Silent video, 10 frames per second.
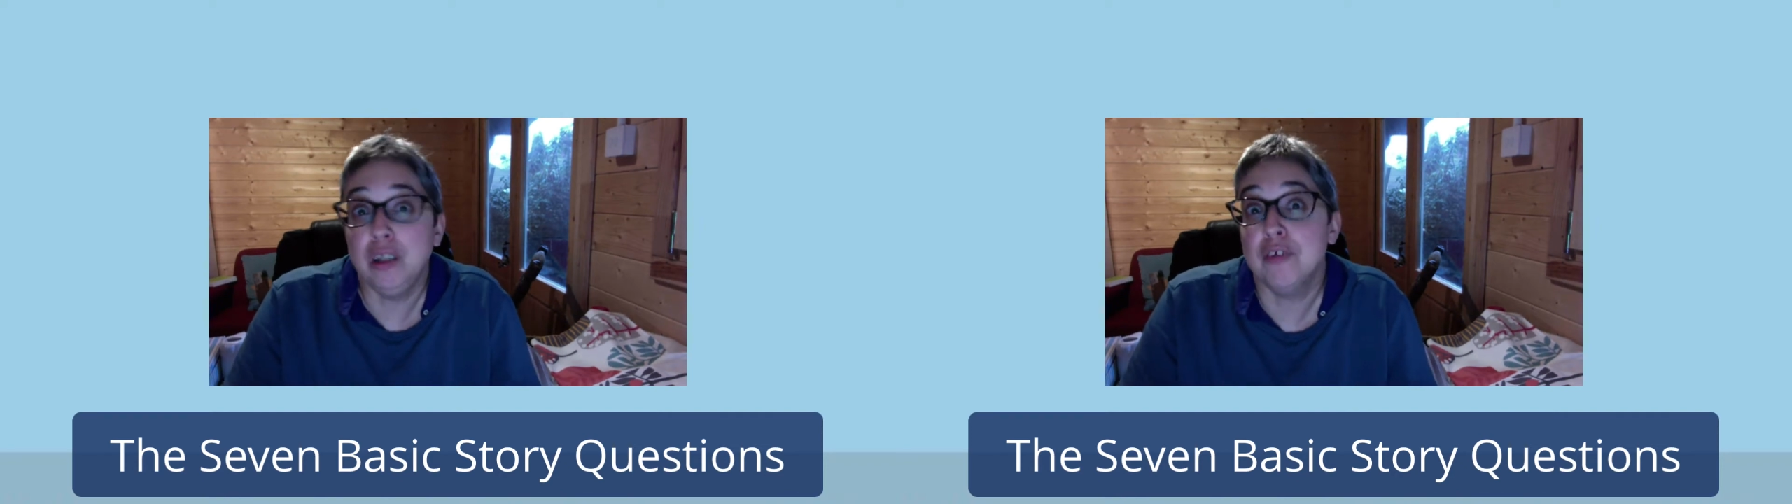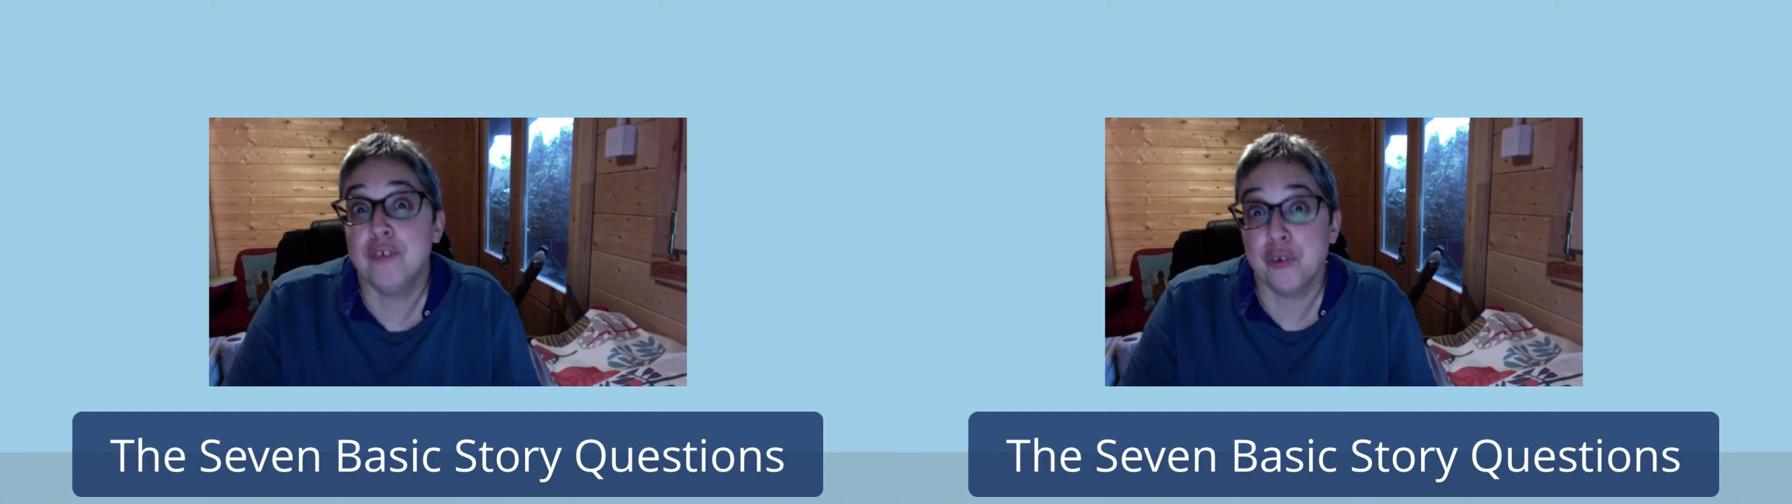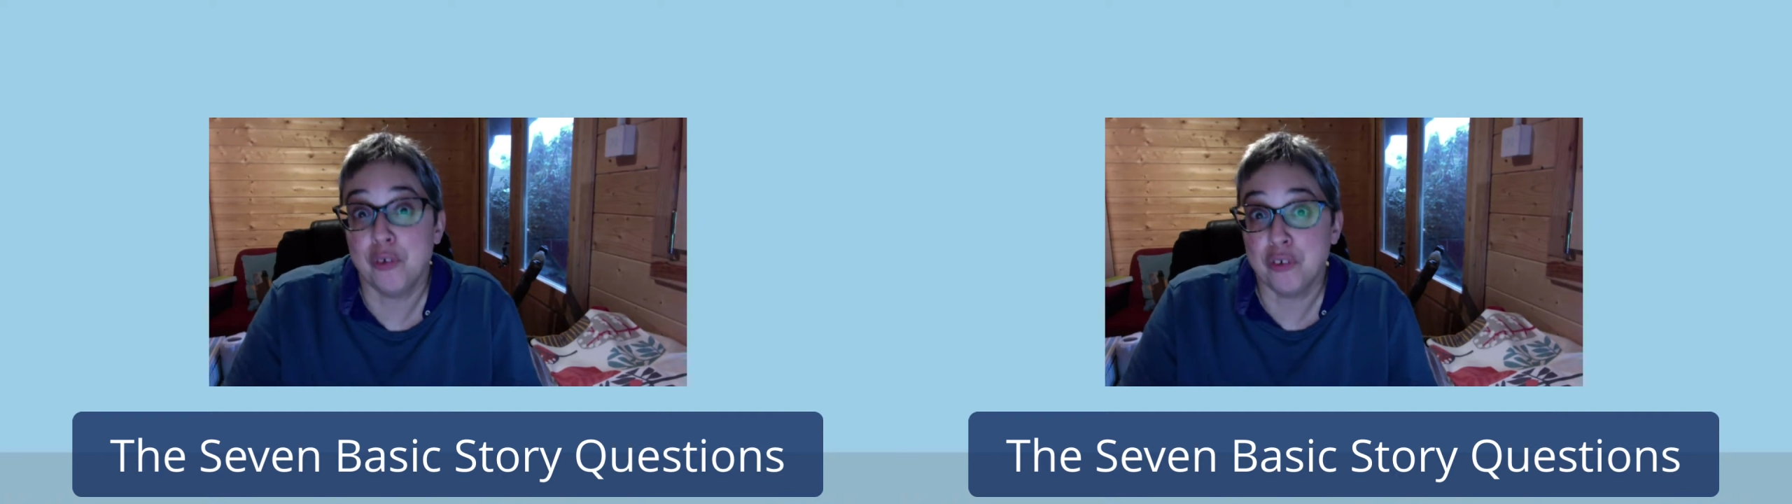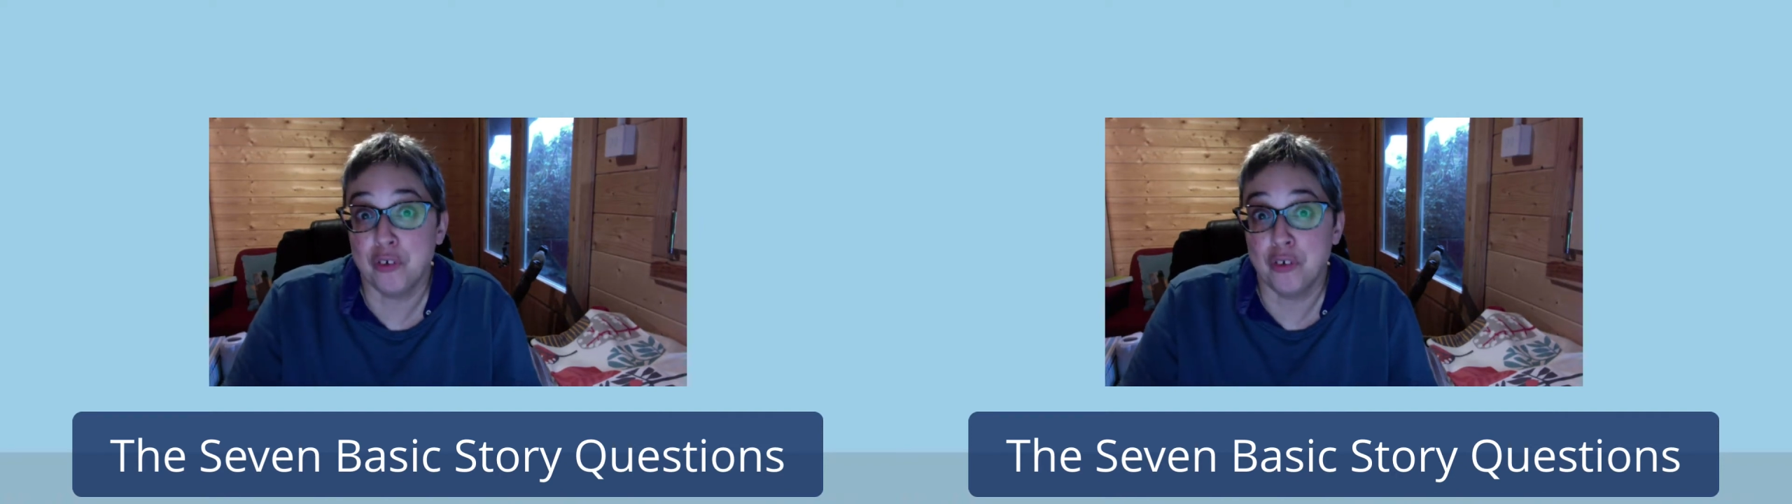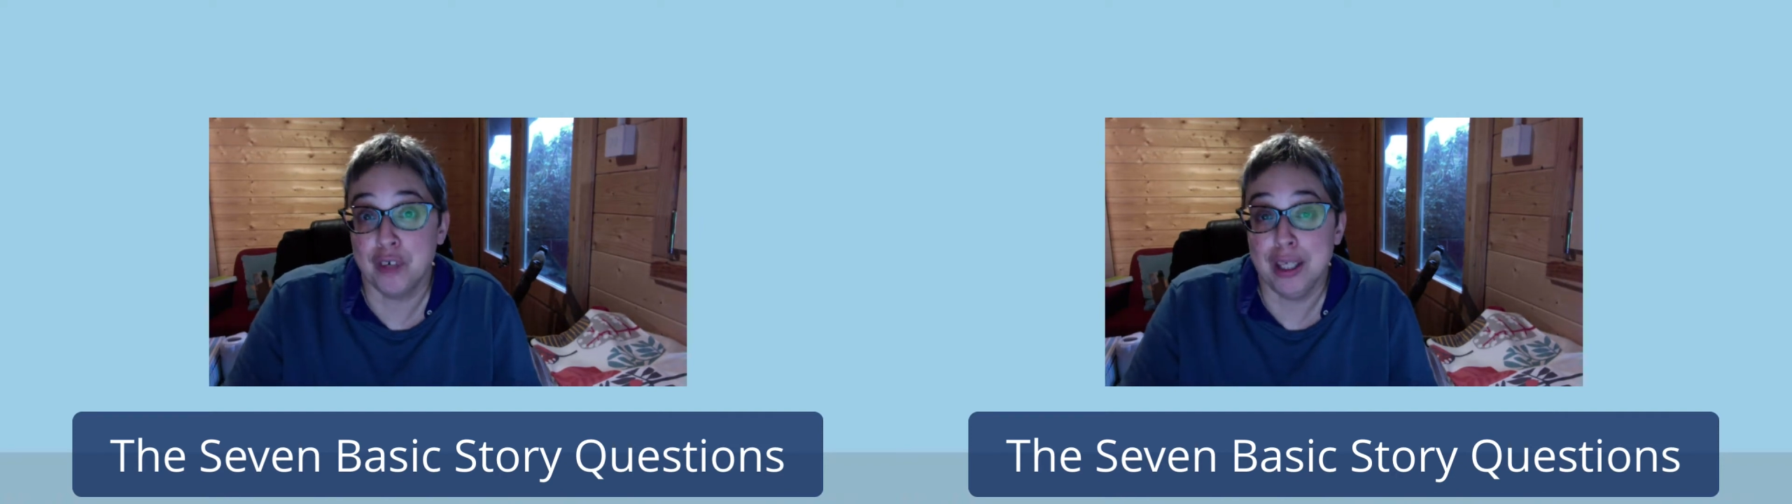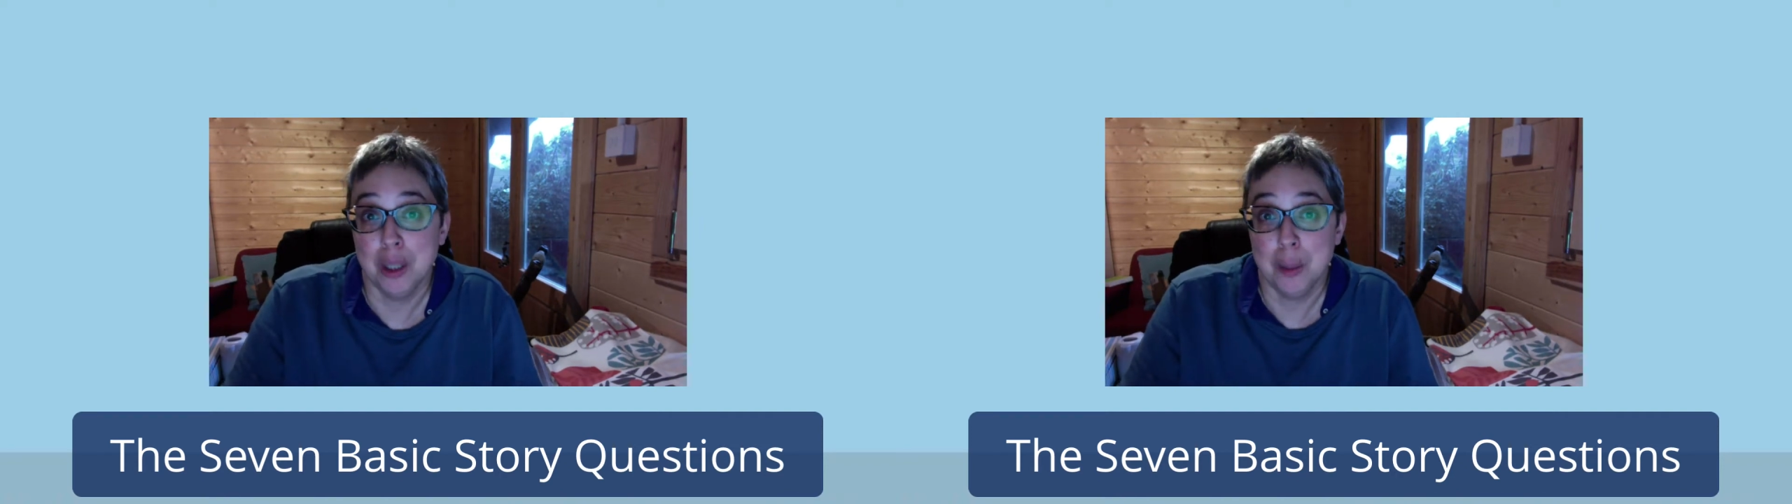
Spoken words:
of your story.